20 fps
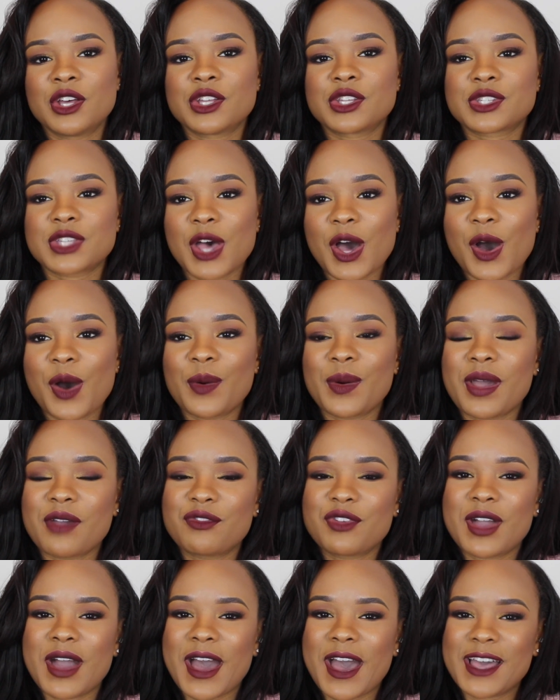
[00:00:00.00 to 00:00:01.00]
So
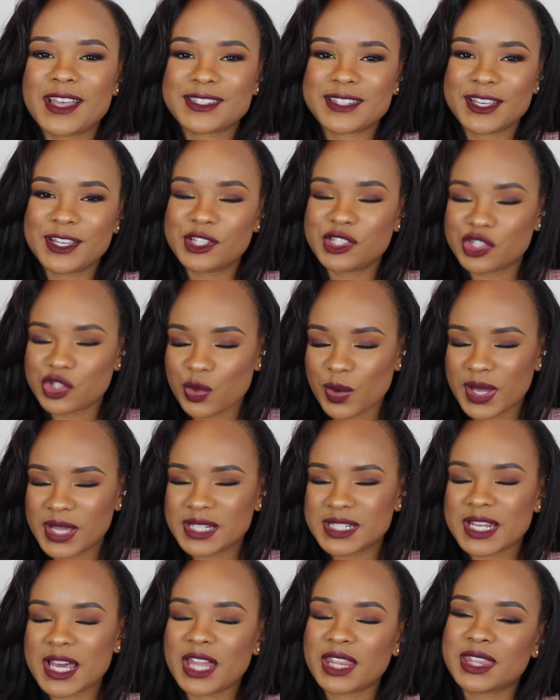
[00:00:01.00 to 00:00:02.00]
if you guys
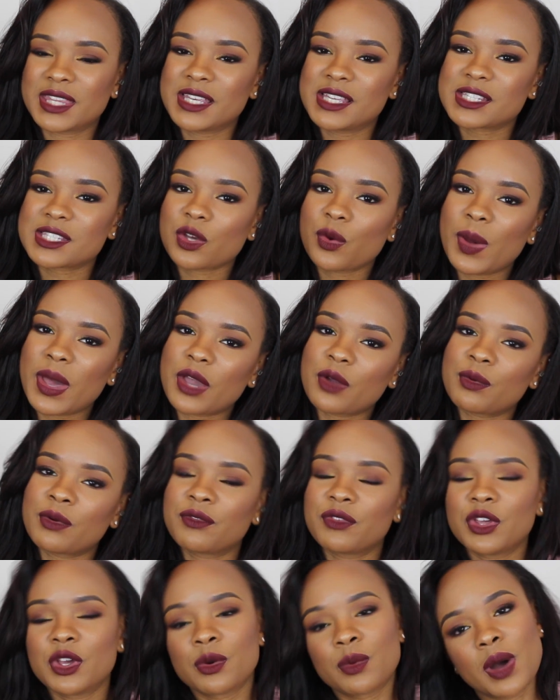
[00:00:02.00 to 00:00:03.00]
enjoyed this quick
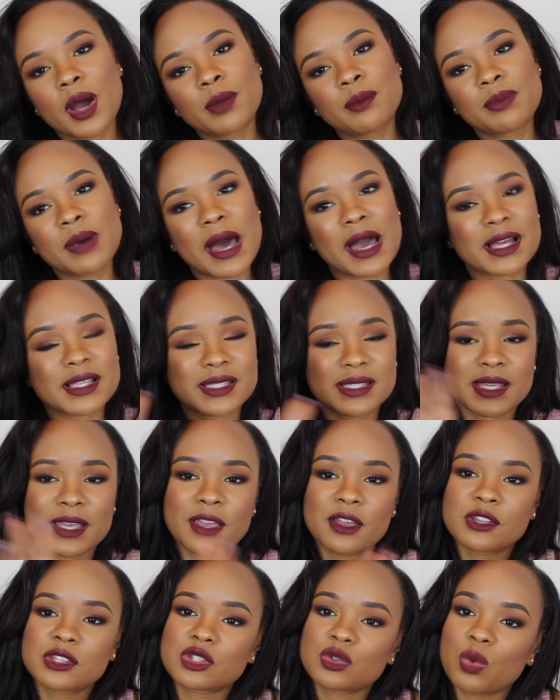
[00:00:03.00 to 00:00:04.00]
review
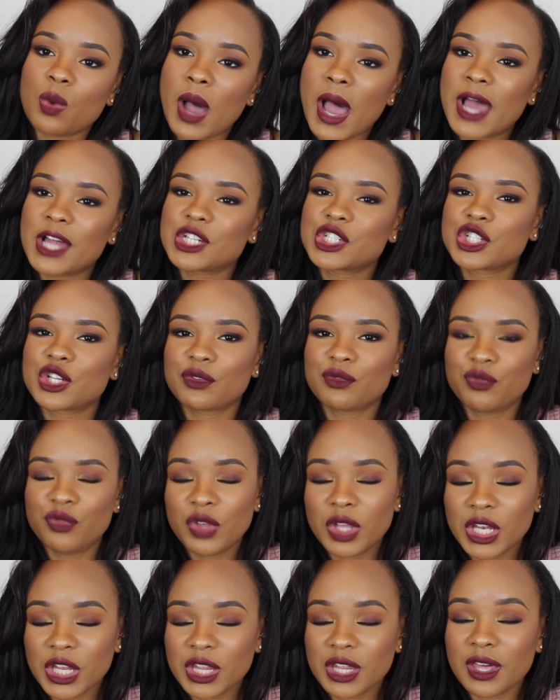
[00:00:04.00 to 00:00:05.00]
unboxing swatch
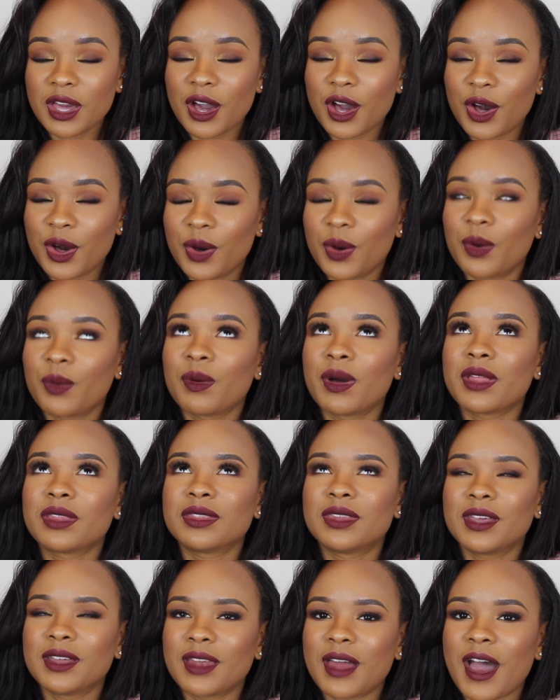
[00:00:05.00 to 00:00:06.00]
video,
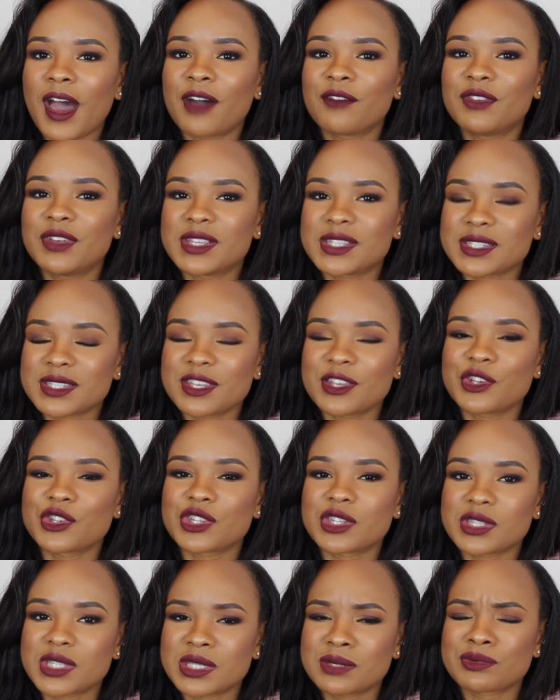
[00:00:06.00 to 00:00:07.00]
then obviously you
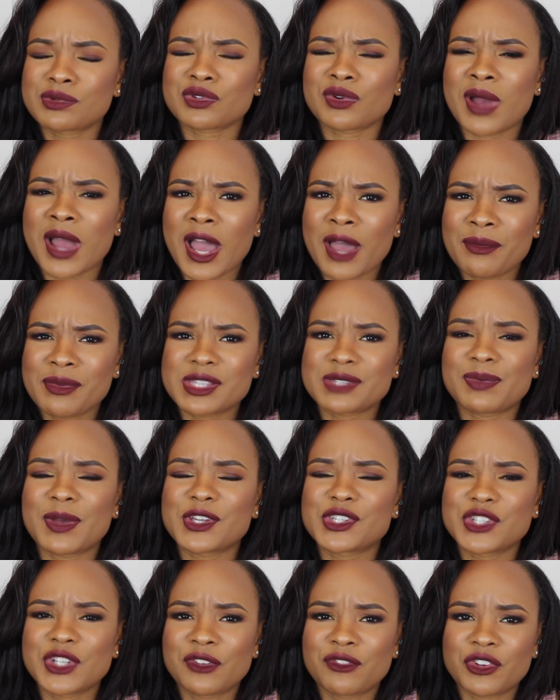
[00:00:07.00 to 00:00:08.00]
should subscribe,
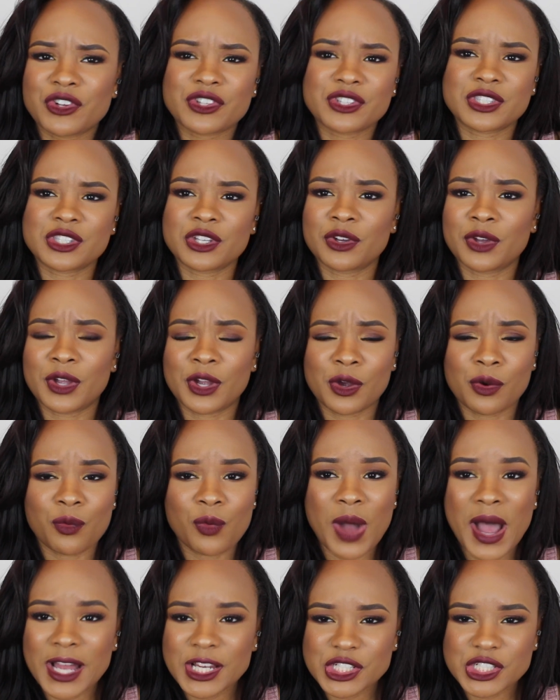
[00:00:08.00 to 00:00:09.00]
especially if you're still here
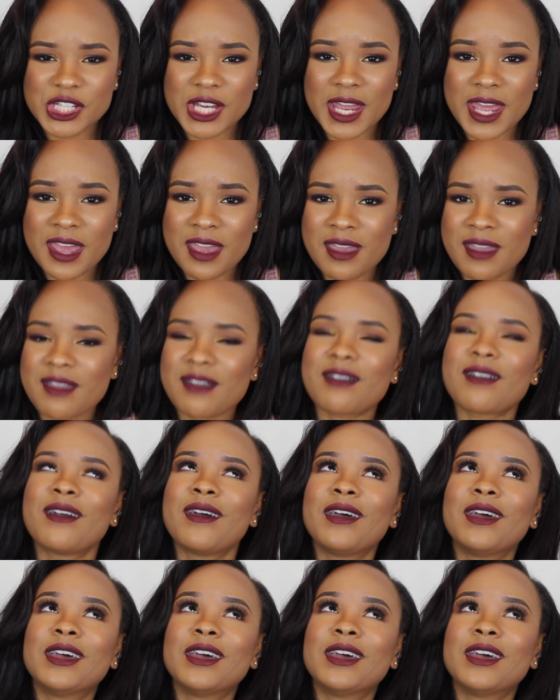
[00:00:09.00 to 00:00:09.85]
watching.